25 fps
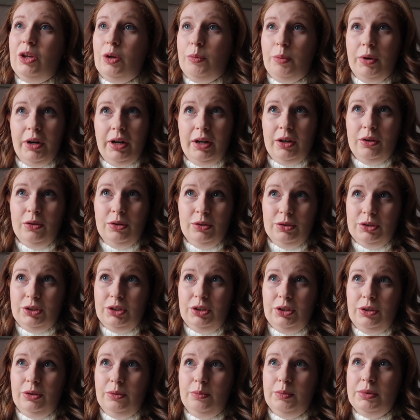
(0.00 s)
your brain goes
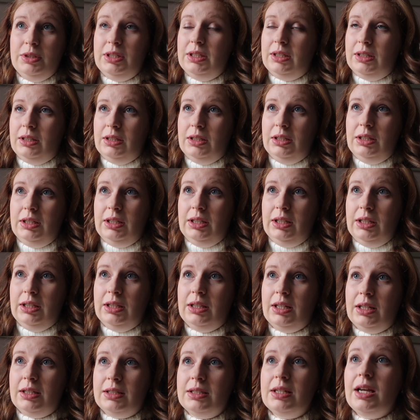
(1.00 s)
to particularly
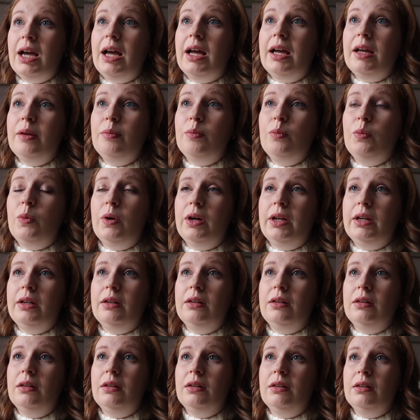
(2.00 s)
at that time
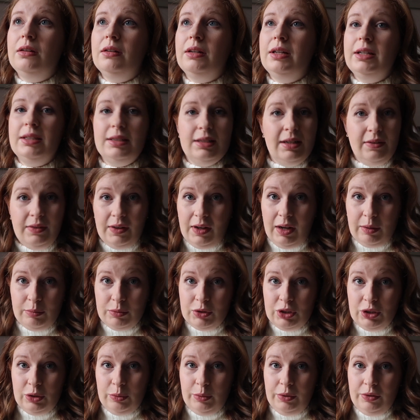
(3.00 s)
when it's never
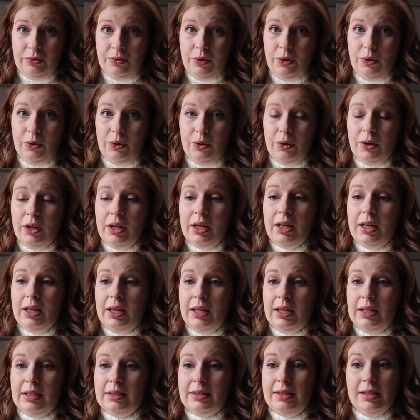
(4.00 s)
happened to you before
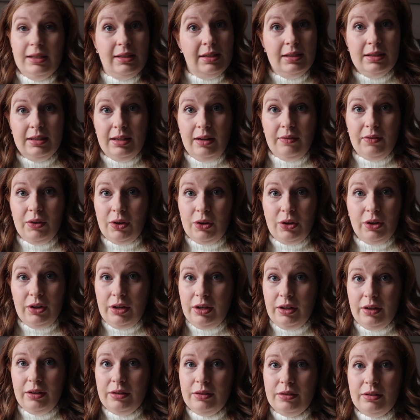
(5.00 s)
is this is never
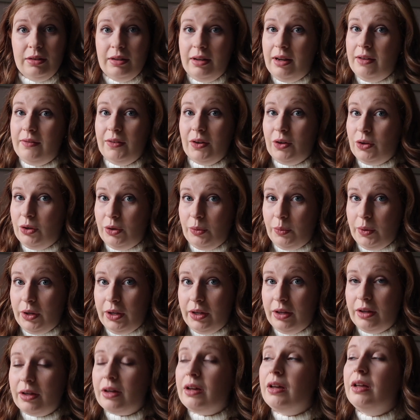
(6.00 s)
gonna never gonna
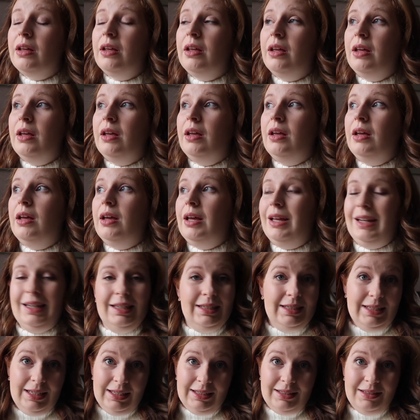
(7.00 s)
work and
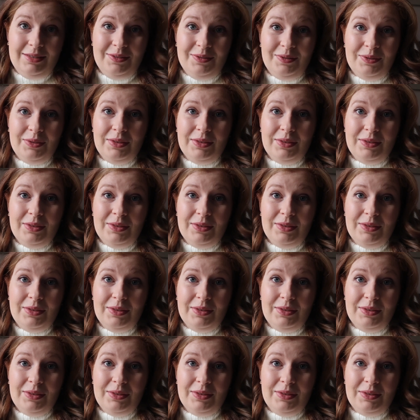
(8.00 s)
it did